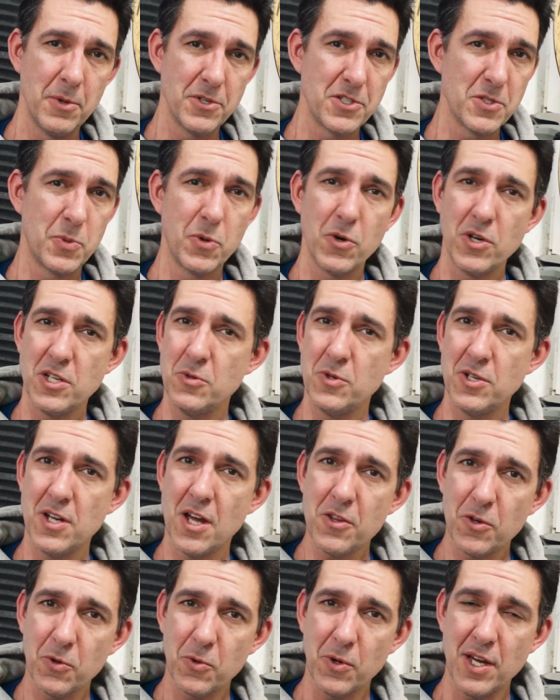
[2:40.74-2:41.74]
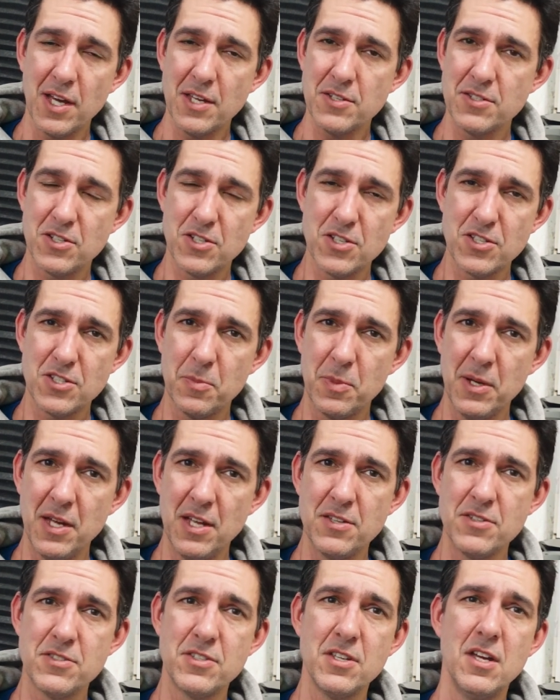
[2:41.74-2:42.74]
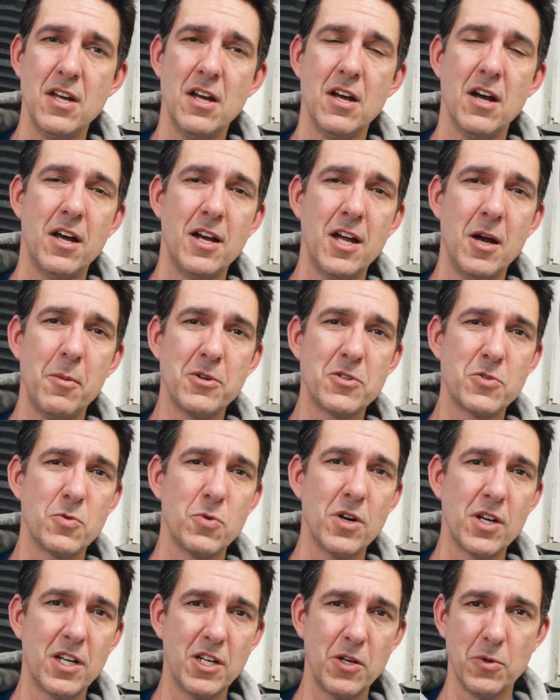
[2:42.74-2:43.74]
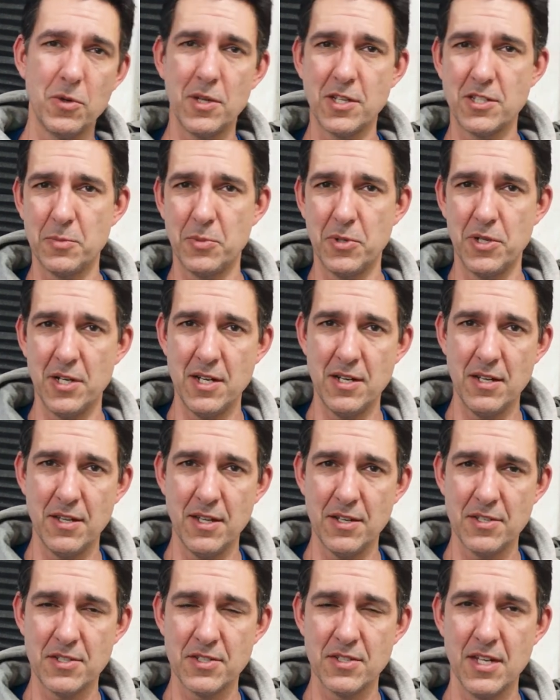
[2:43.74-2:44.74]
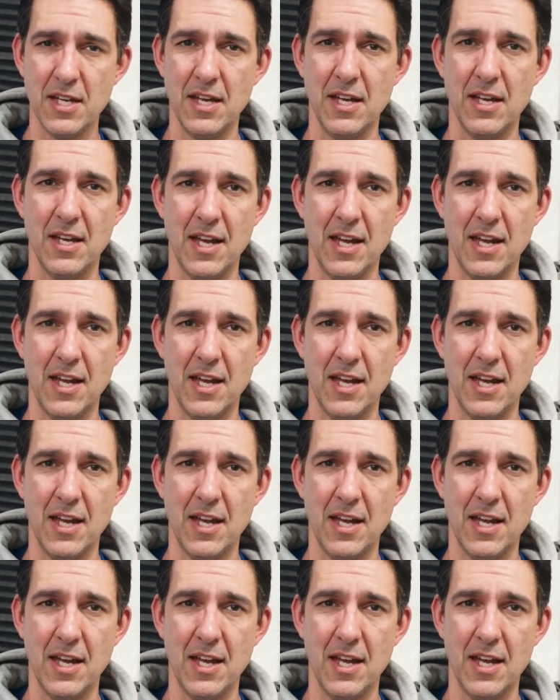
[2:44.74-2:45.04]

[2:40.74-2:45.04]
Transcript: but support you in other ways. It just depends on how much work you're willing to put into this.